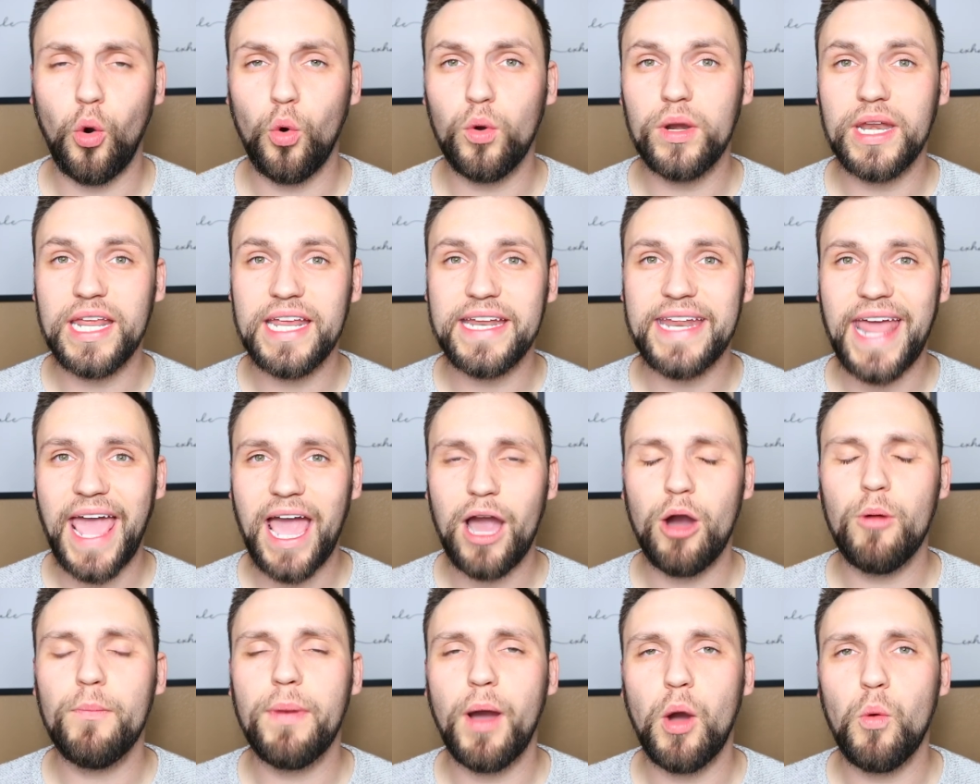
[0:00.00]
or need
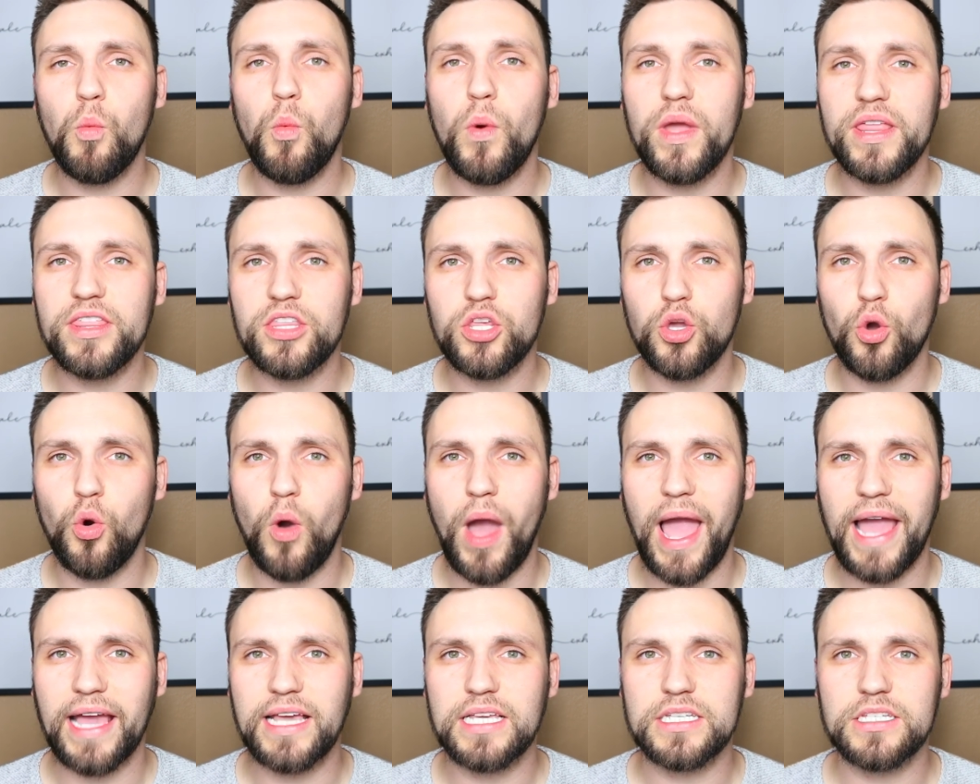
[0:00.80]
help with
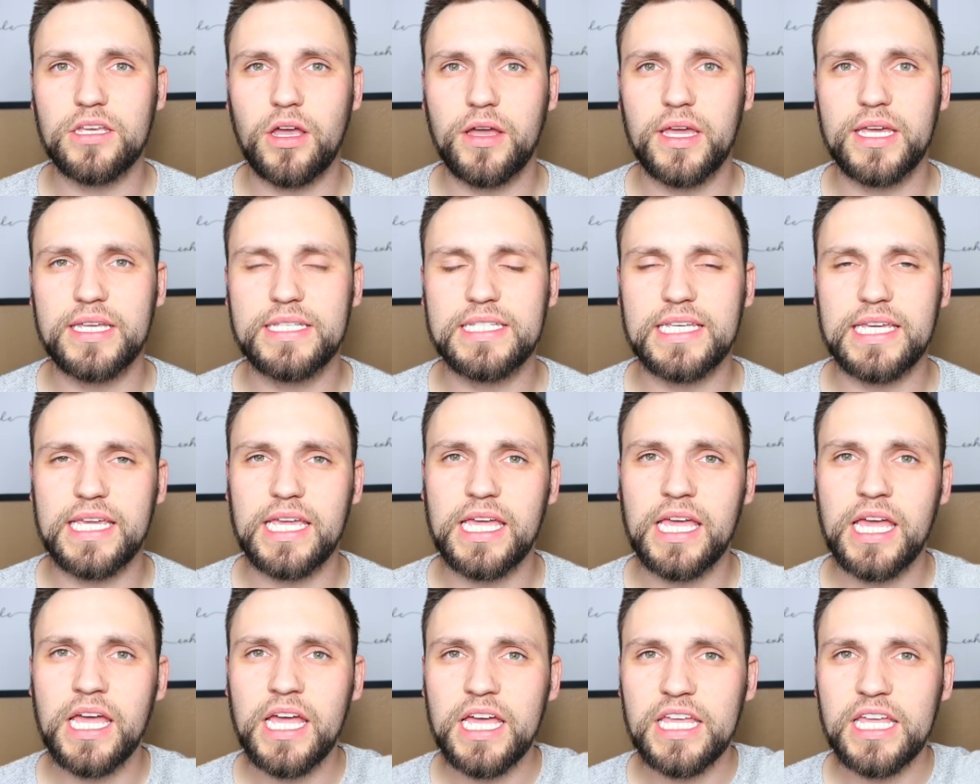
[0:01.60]
your anxiety,